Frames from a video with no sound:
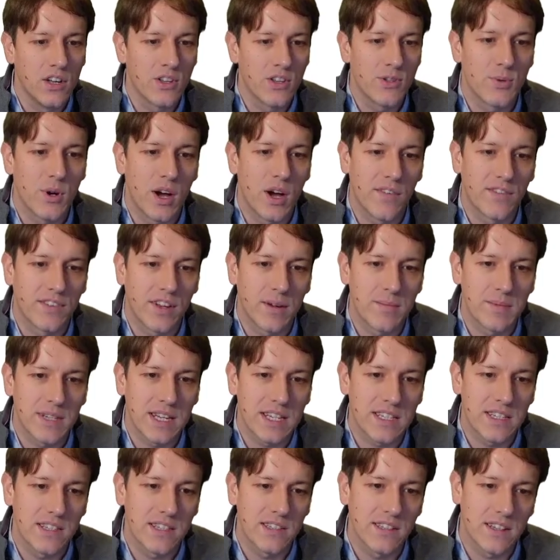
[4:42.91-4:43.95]
12 times
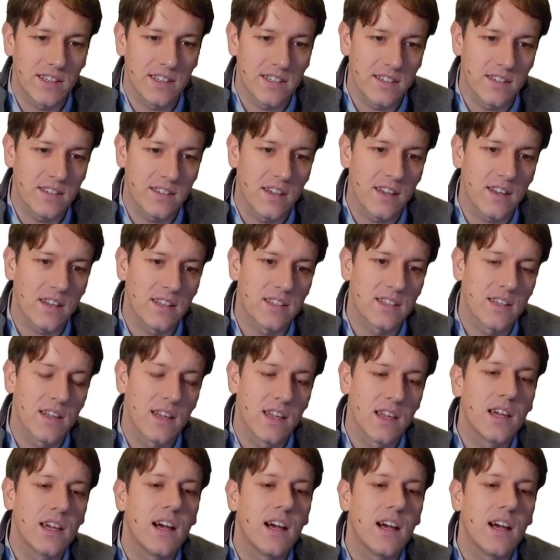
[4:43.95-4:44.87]
8 is 96,